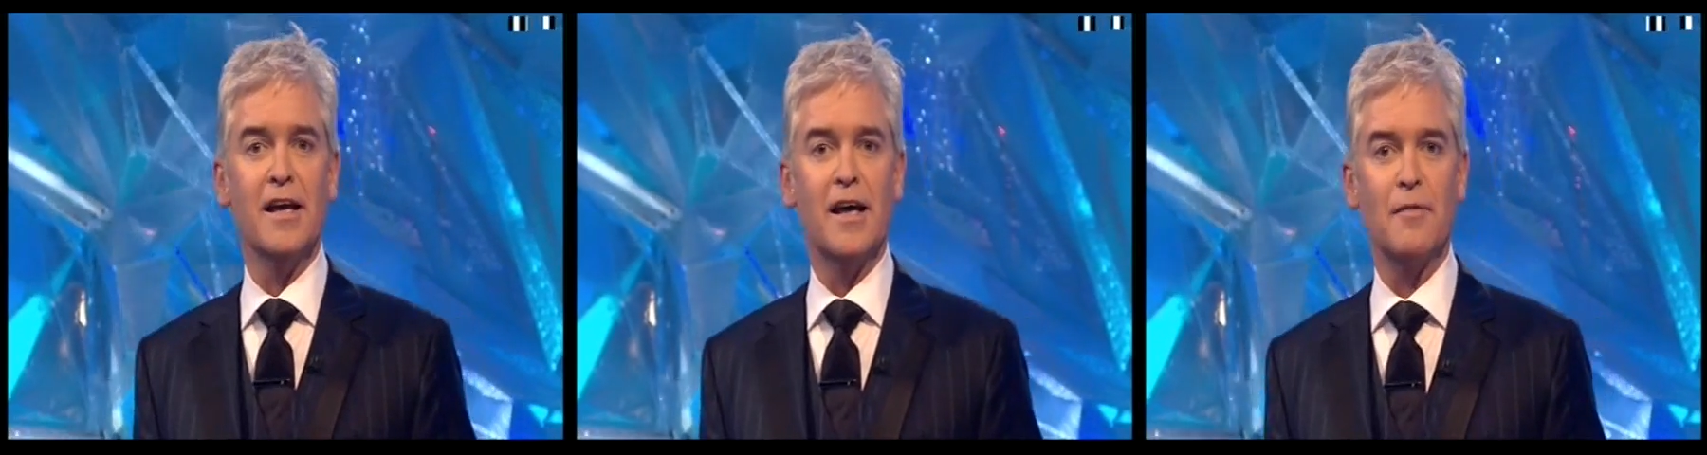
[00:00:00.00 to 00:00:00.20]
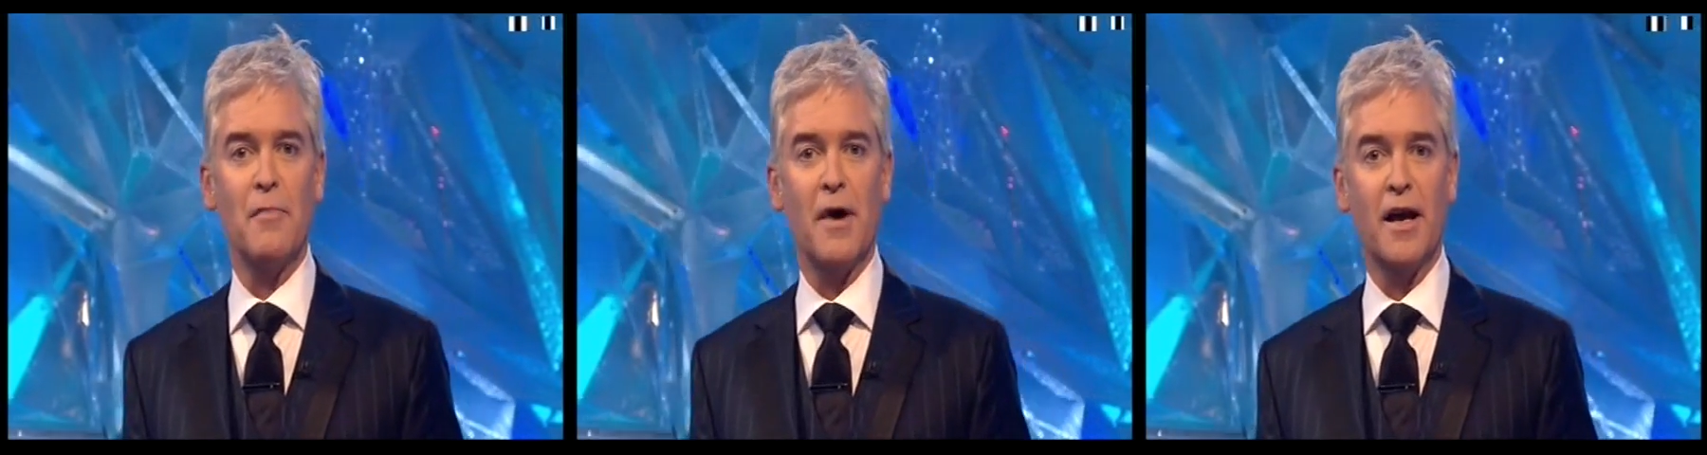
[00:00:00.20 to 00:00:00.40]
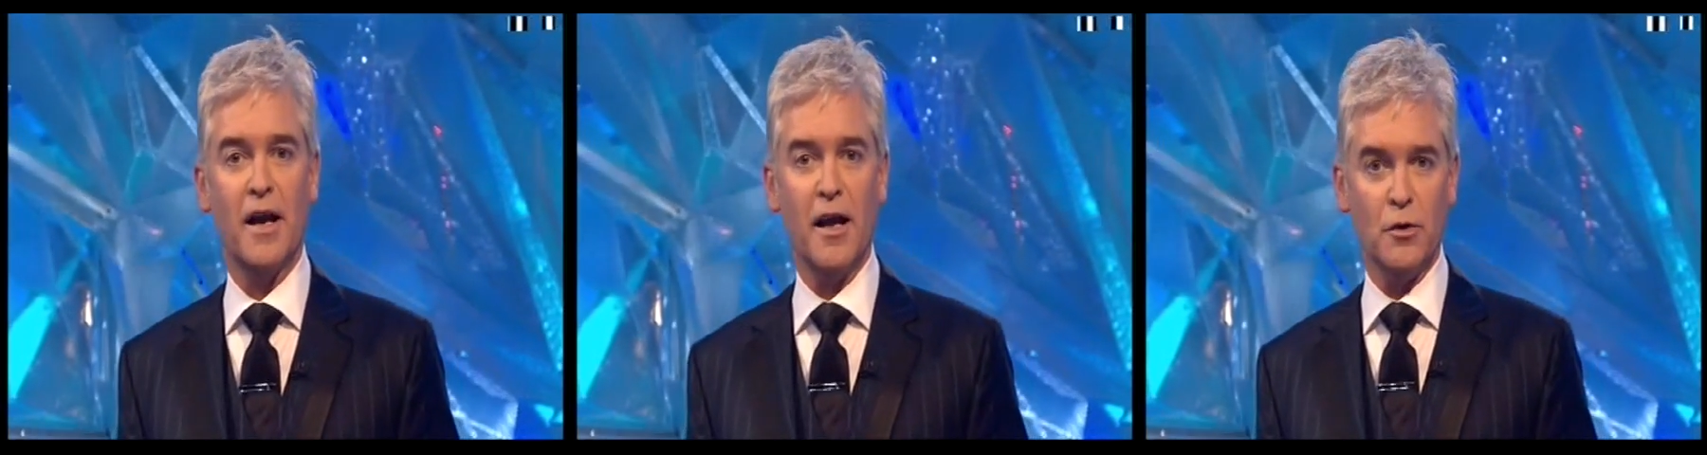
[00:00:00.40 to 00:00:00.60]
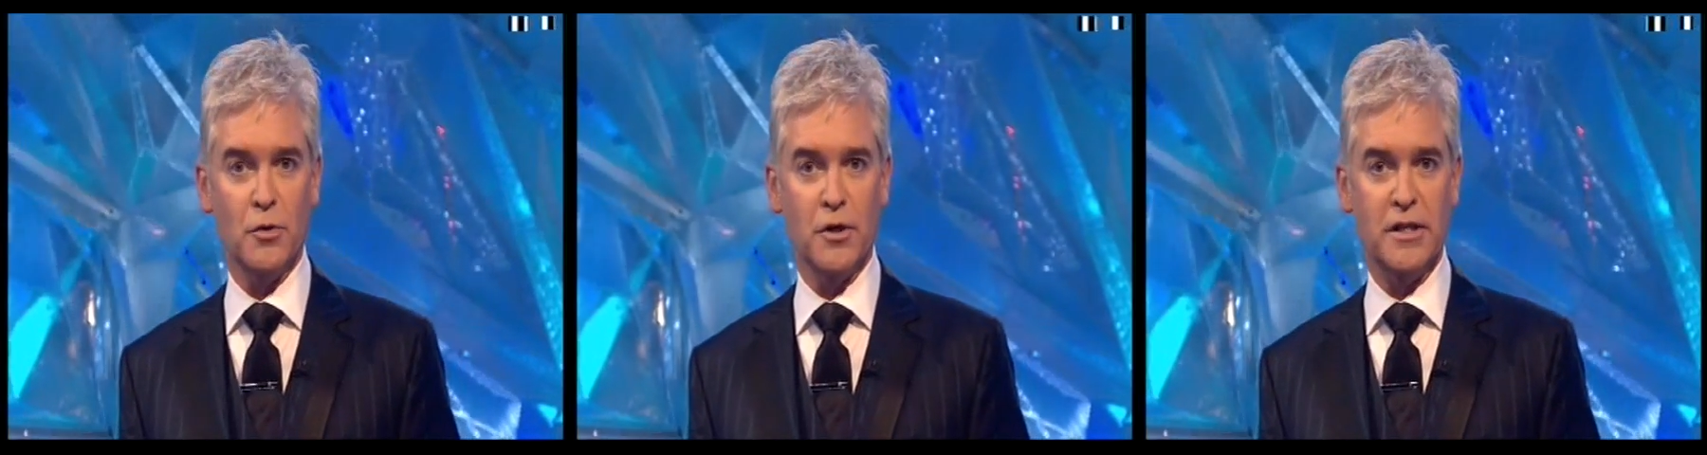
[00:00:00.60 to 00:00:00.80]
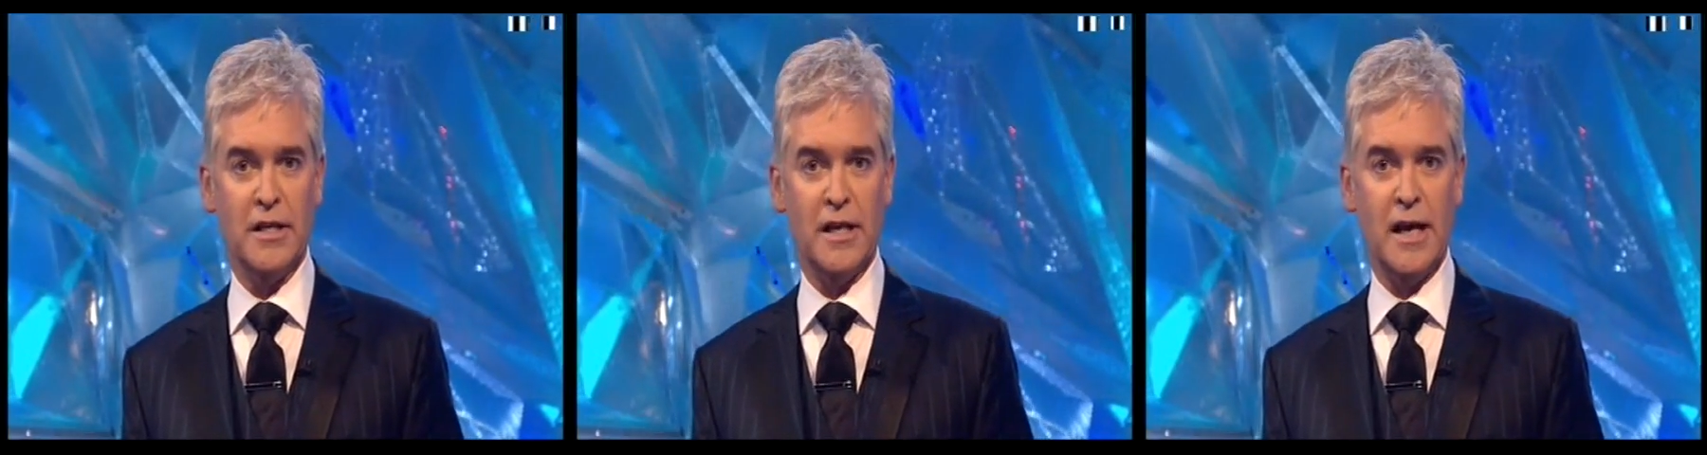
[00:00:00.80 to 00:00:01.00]
and Michael
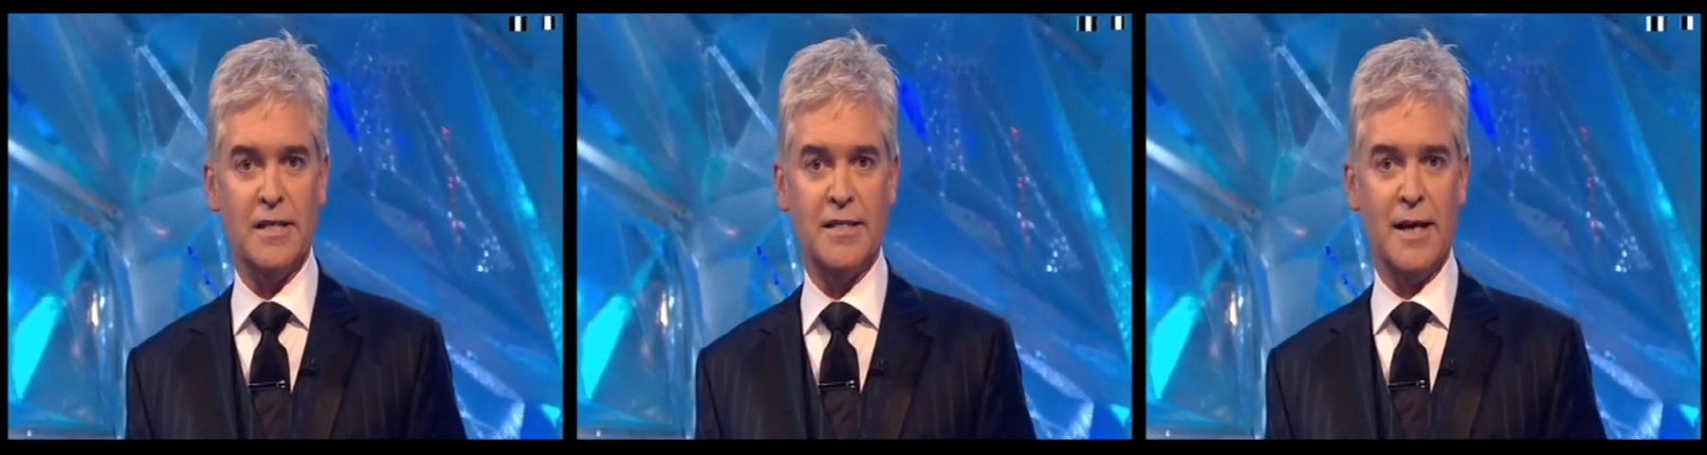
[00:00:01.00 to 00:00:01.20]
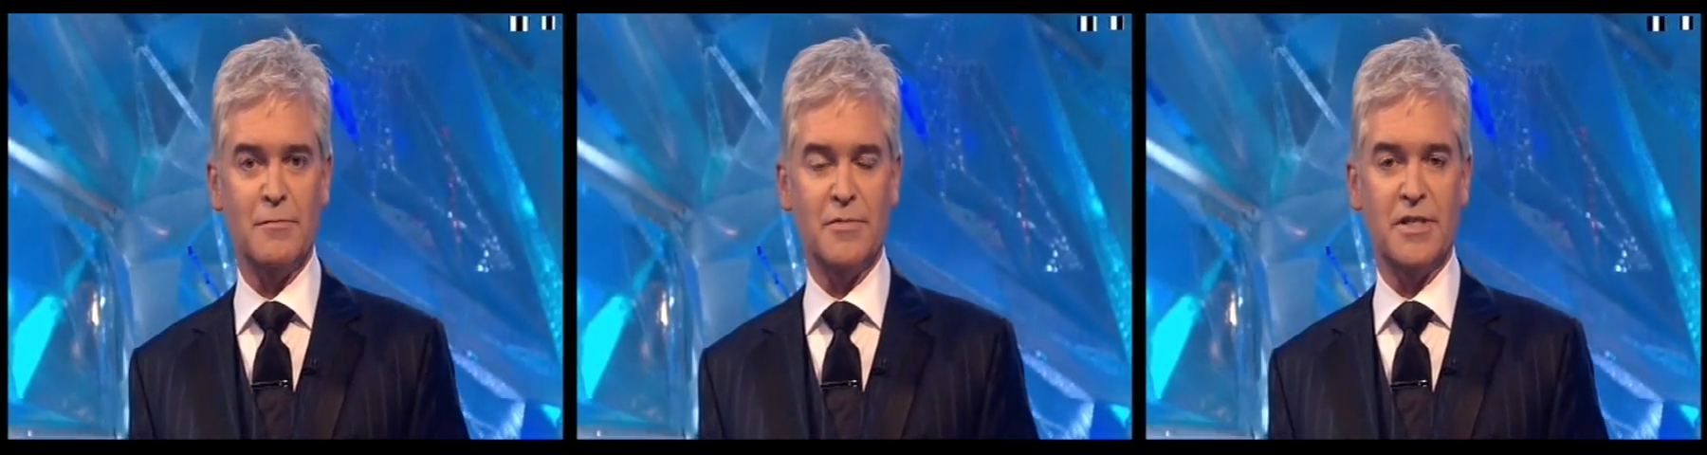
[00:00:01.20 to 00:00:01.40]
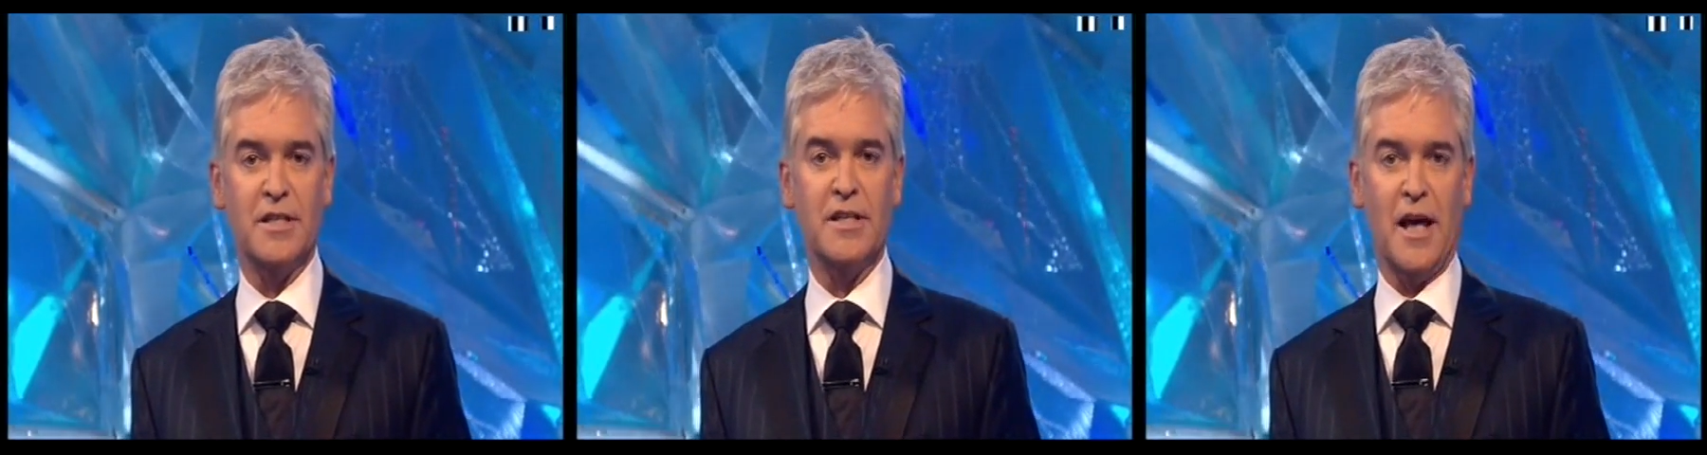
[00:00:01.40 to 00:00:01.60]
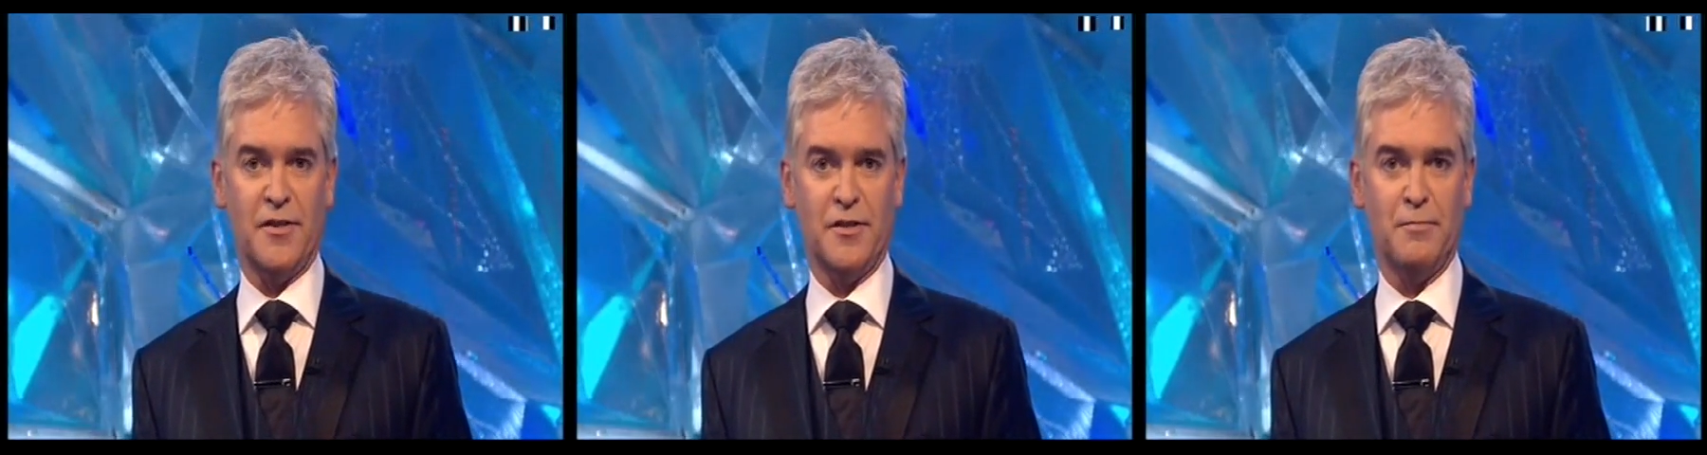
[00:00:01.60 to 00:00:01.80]
Underwood attempts the death